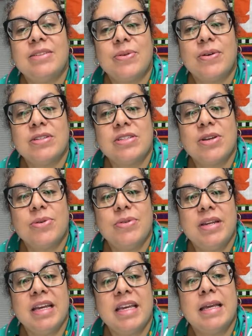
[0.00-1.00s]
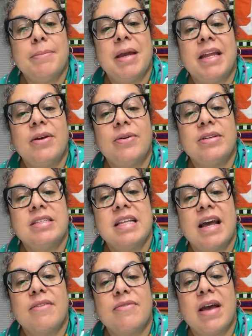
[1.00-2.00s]
also Nikki may notice
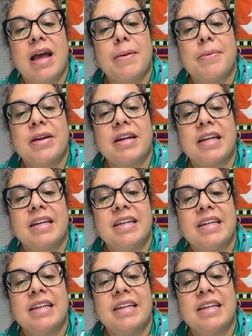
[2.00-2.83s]
that fabric.